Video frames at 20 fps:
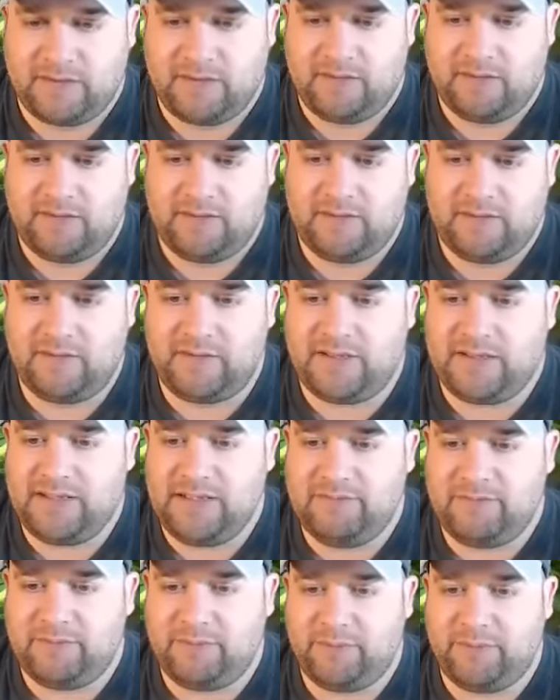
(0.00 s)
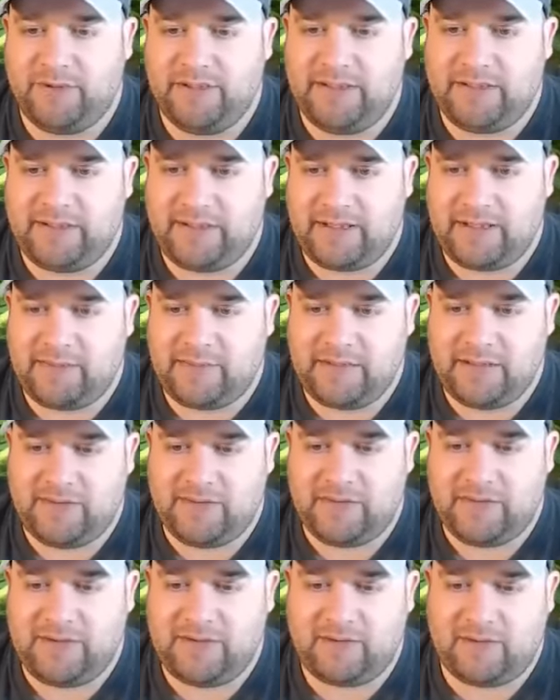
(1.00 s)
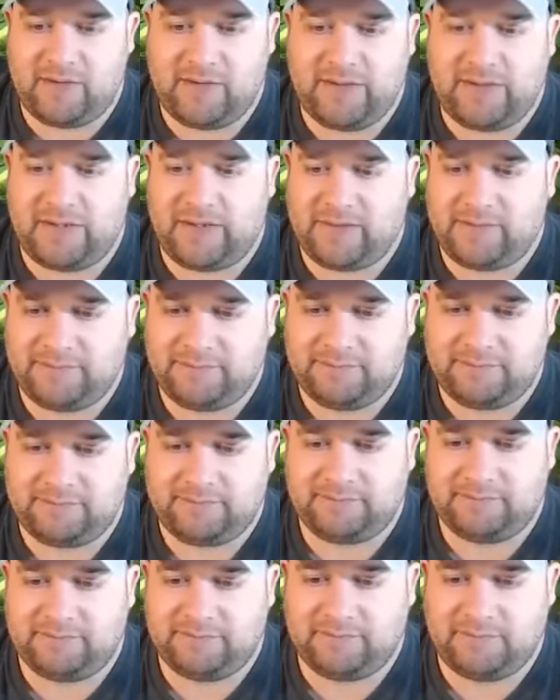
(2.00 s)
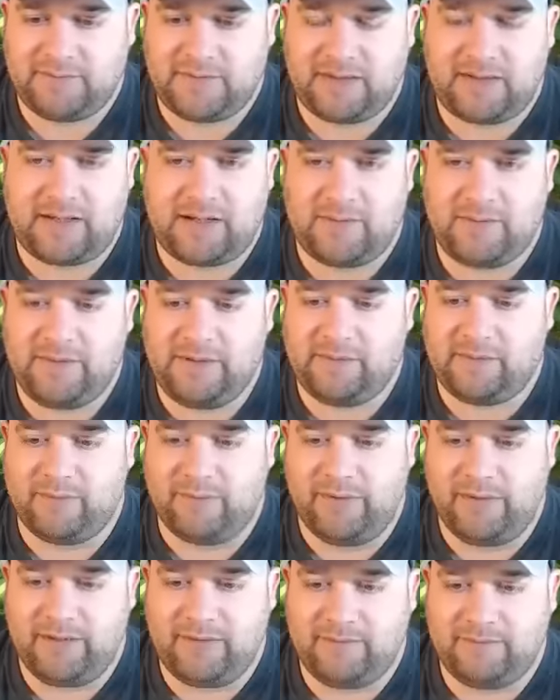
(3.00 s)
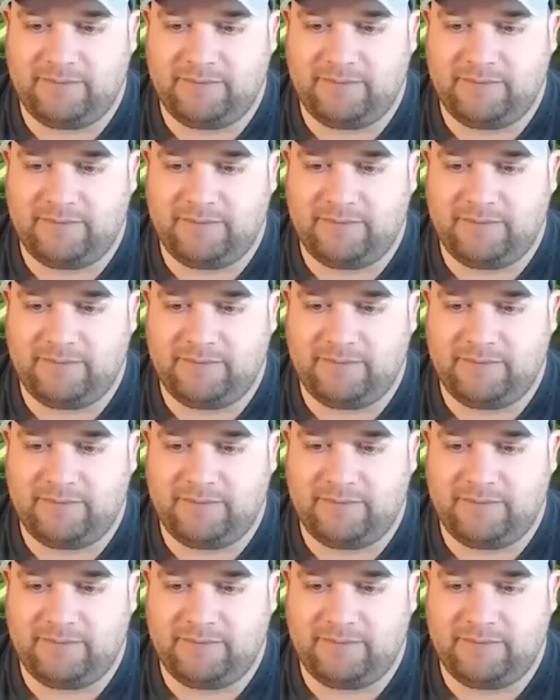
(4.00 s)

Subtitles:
Do they even breed in captivity? Oh yeah. A lot of people breed them.